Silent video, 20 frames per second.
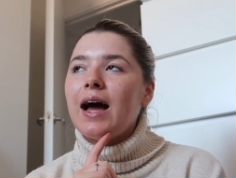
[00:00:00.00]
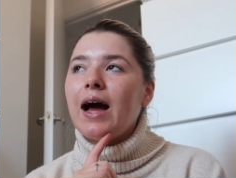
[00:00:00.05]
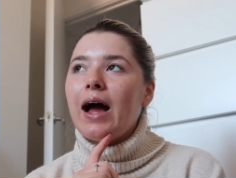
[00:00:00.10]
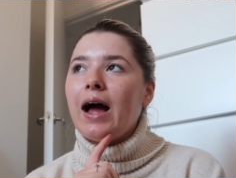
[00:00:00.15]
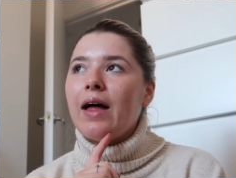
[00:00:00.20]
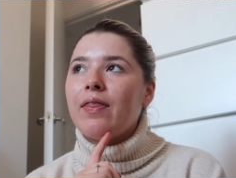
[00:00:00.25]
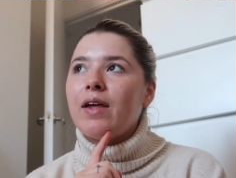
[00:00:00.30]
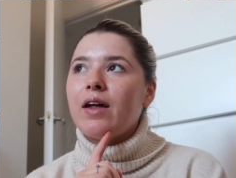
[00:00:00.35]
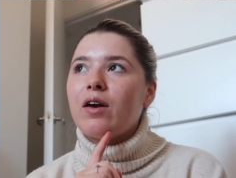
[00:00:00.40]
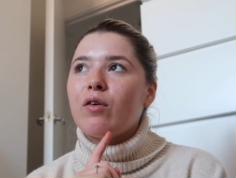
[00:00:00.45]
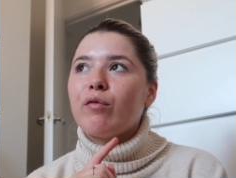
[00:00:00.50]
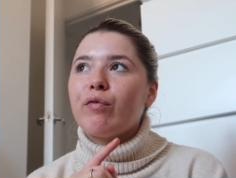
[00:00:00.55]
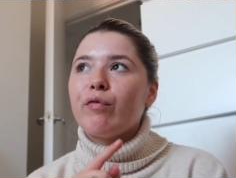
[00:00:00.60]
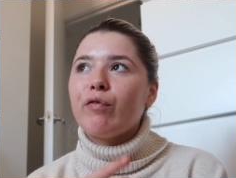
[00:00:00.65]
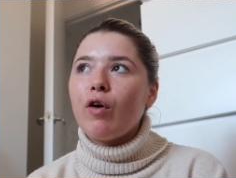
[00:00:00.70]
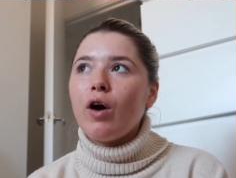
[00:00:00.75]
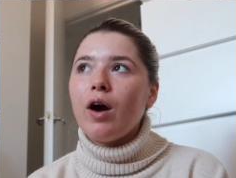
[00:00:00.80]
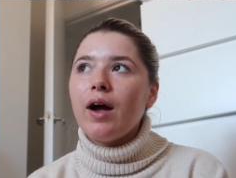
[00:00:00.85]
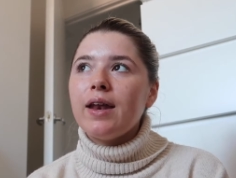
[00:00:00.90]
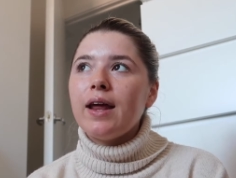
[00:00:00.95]
and then on
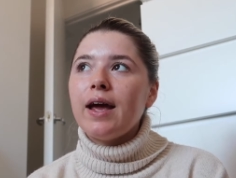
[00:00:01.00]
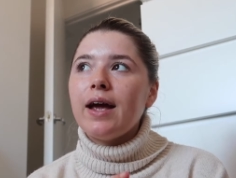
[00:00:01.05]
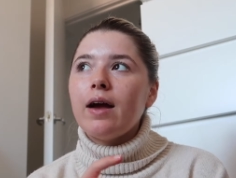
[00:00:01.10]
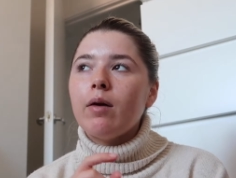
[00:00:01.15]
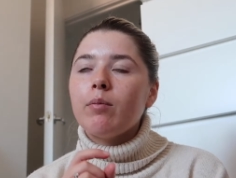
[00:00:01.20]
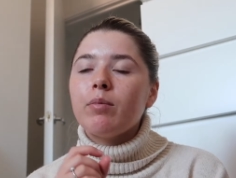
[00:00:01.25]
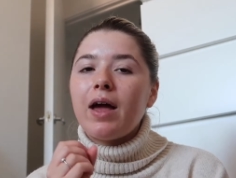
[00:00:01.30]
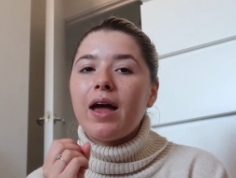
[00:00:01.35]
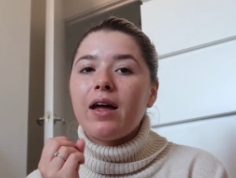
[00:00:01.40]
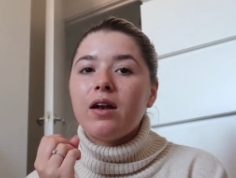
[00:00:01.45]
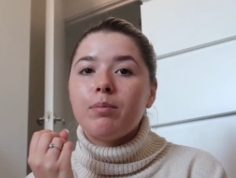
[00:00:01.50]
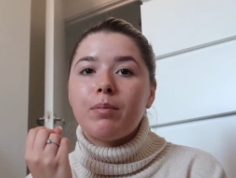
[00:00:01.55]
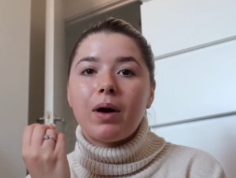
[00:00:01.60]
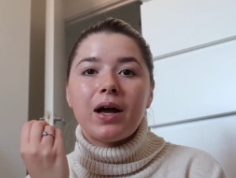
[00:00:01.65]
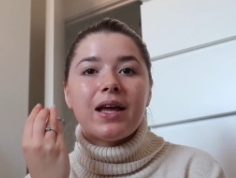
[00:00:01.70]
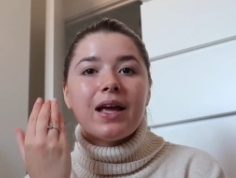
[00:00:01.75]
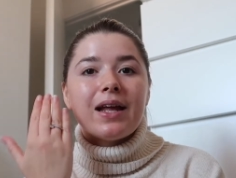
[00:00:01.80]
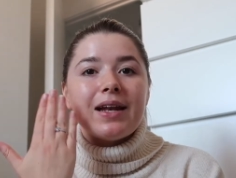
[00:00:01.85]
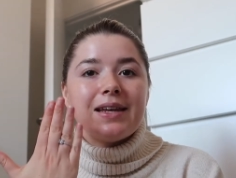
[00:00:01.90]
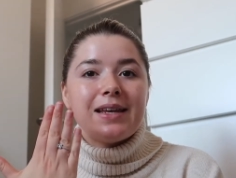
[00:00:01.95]
Friday I'm getting
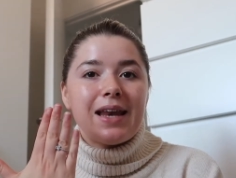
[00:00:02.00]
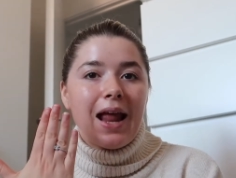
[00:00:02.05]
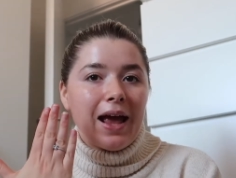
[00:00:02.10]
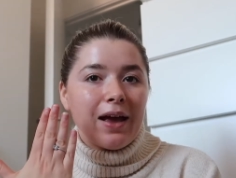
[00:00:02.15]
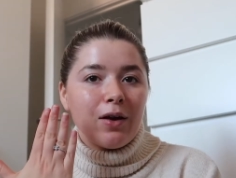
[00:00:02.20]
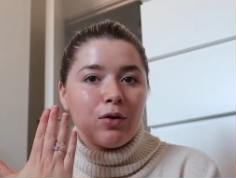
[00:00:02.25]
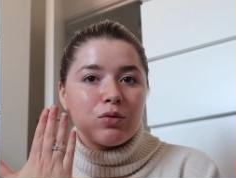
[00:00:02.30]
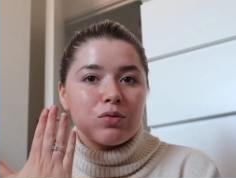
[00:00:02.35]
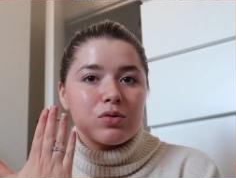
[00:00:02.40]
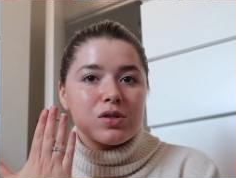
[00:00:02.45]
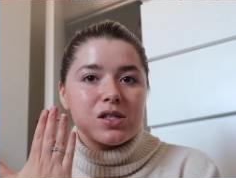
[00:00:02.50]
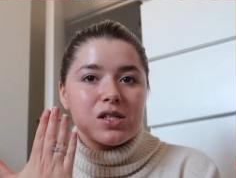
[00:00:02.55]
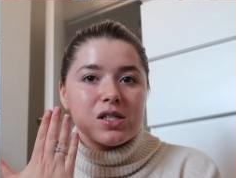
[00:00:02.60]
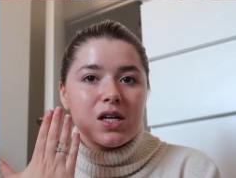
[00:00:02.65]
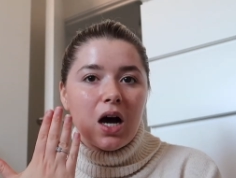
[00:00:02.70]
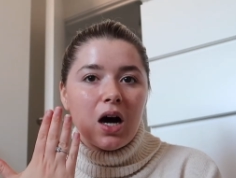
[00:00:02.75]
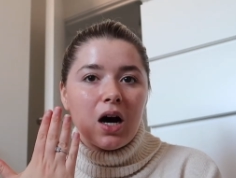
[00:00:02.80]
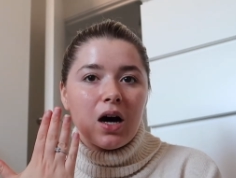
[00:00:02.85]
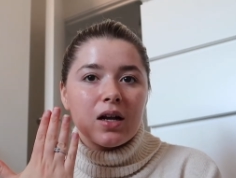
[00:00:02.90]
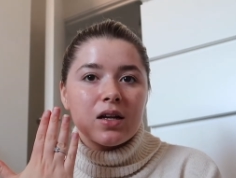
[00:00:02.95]
my nails
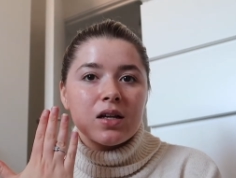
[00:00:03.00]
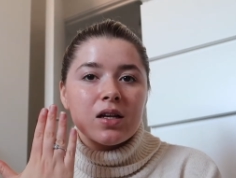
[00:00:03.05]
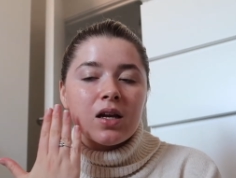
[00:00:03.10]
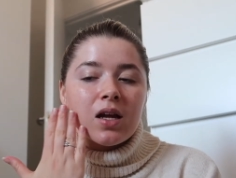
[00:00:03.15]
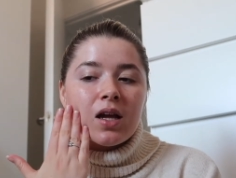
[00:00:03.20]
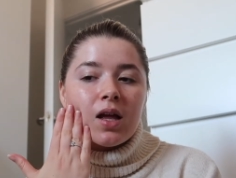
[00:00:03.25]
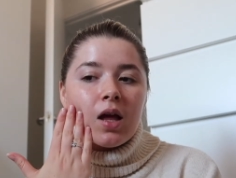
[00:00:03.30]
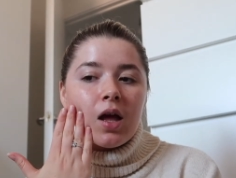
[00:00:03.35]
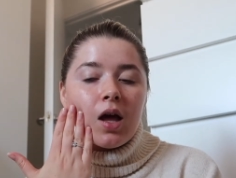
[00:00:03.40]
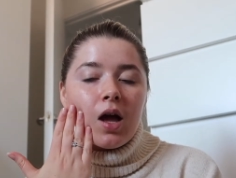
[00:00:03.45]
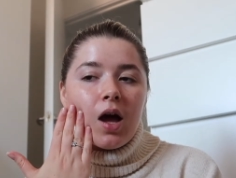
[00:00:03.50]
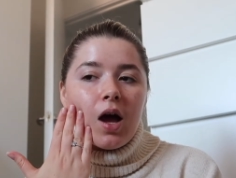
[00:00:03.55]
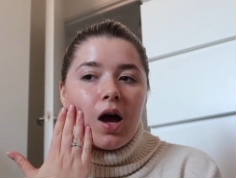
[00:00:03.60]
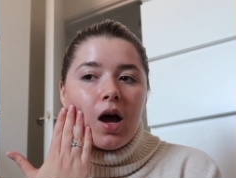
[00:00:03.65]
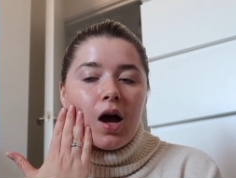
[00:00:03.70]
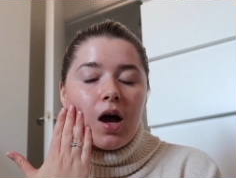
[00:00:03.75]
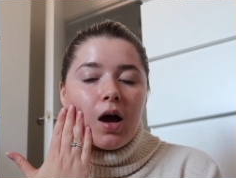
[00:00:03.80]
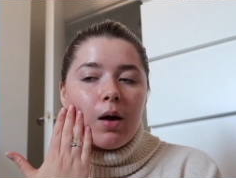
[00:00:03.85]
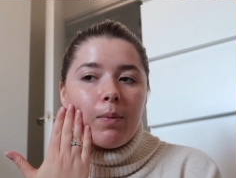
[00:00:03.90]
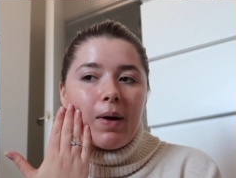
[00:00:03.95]
done,
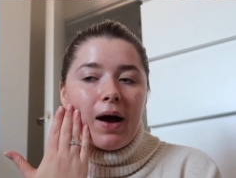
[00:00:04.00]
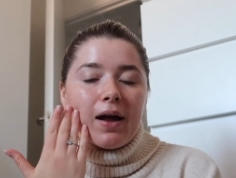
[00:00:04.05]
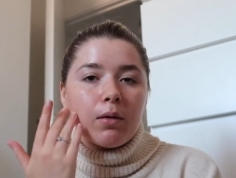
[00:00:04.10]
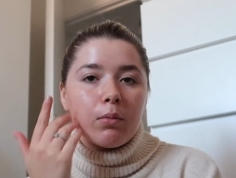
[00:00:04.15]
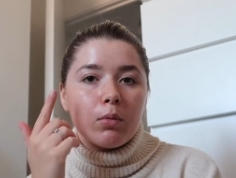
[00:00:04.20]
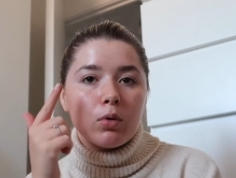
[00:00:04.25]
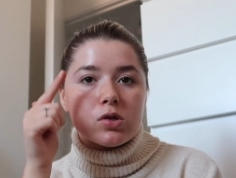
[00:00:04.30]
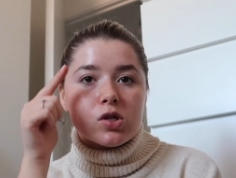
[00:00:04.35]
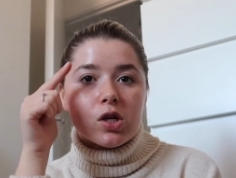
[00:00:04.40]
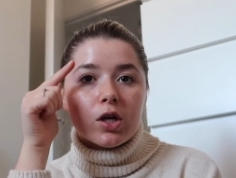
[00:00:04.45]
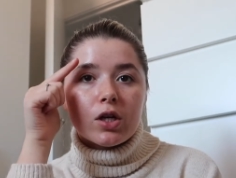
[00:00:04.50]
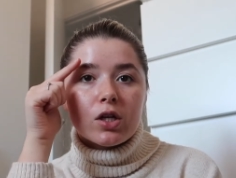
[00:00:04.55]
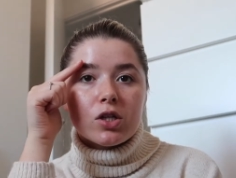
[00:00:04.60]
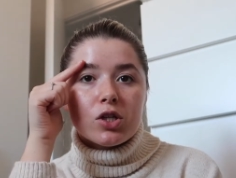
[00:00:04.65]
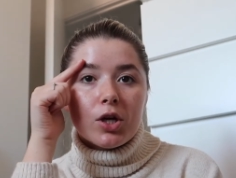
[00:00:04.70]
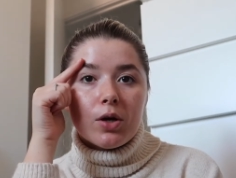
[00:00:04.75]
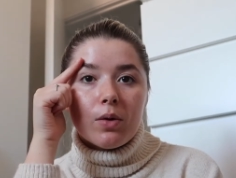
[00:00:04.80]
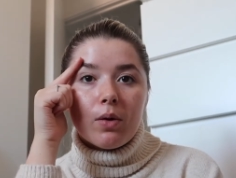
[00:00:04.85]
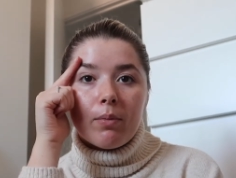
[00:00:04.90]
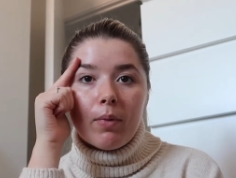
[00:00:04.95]
and I'm also going to
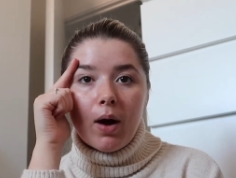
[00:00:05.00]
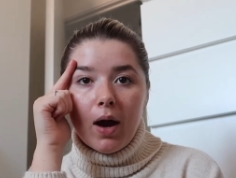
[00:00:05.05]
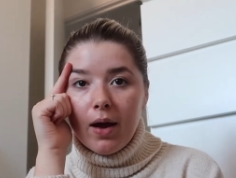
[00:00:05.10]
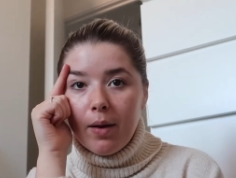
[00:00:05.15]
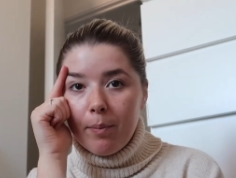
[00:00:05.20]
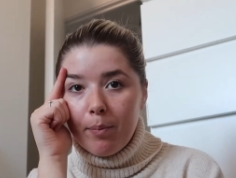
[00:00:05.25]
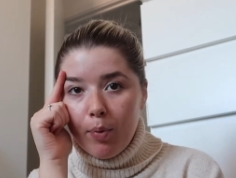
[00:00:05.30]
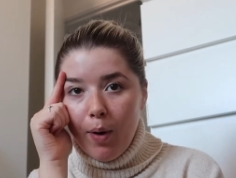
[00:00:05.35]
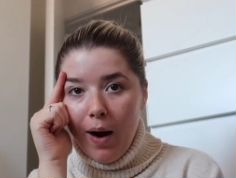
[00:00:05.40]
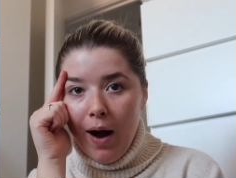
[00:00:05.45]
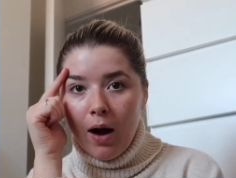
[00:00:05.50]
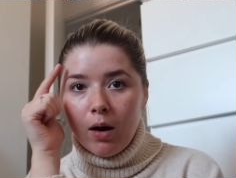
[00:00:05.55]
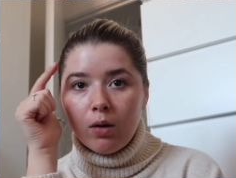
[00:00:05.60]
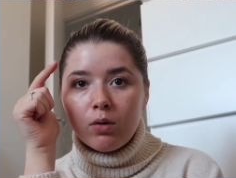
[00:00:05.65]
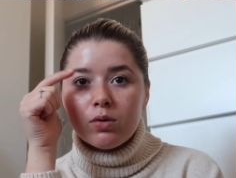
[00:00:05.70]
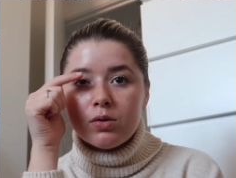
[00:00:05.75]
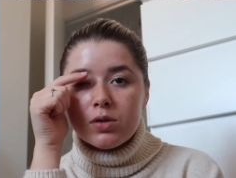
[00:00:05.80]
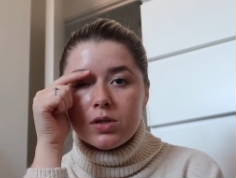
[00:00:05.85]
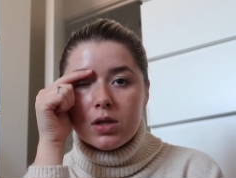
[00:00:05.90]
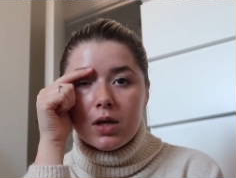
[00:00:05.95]
do my
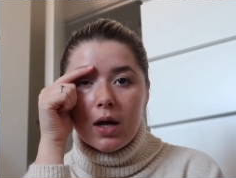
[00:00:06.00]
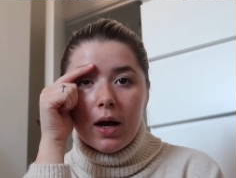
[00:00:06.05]
brows.